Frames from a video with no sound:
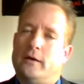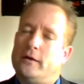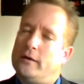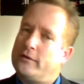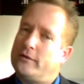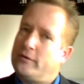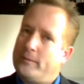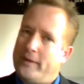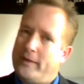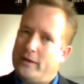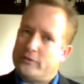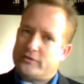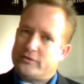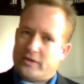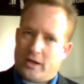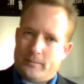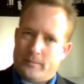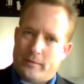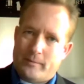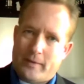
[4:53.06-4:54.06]
something else to
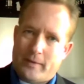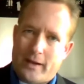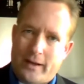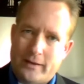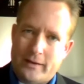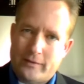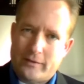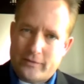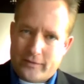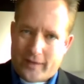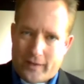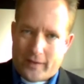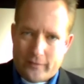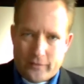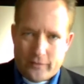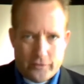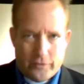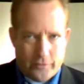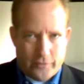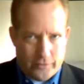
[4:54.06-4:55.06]
keep in mind is that
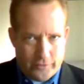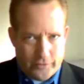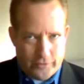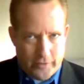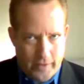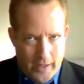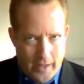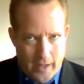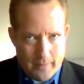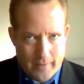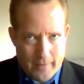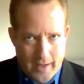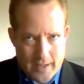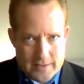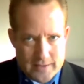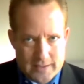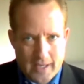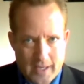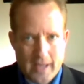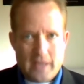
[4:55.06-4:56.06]
this is a
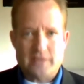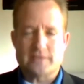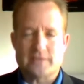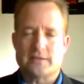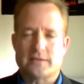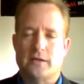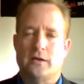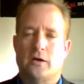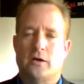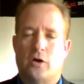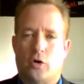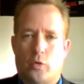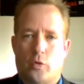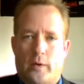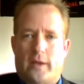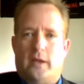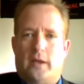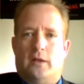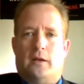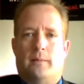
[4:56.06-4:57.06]
CMSS
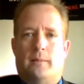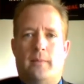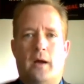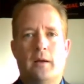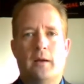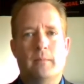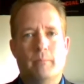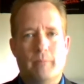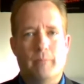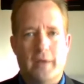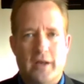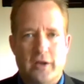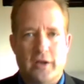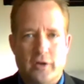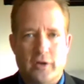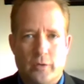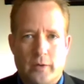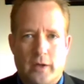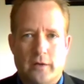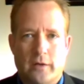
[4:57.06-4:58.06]
curriculum mini
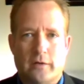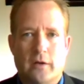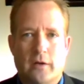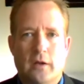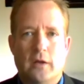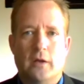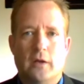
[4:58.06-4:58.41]
unit.